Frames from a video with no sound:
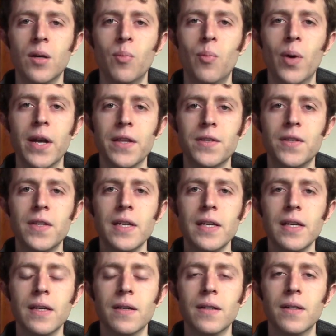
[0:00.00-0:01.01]
but it's
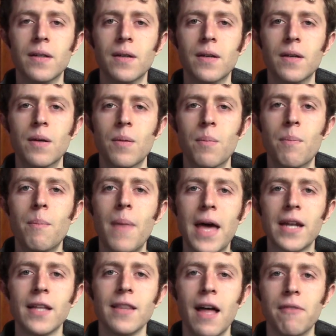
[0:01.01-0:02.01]
the
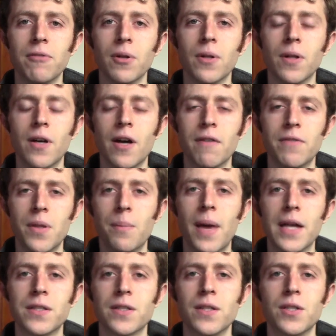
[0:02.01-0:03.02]
meta level of the
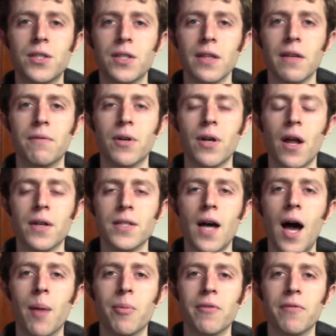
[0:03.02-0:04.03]
message delivered on
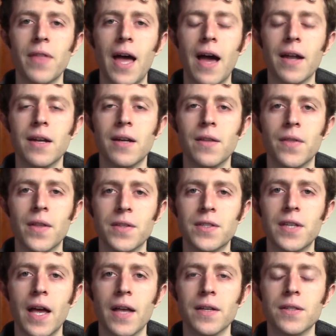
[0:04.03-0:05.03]
top of that that
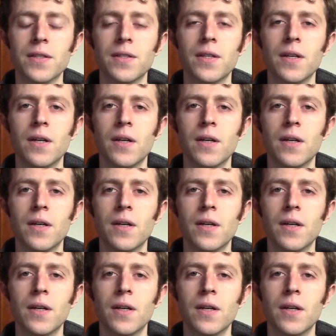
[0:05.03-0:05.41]
says,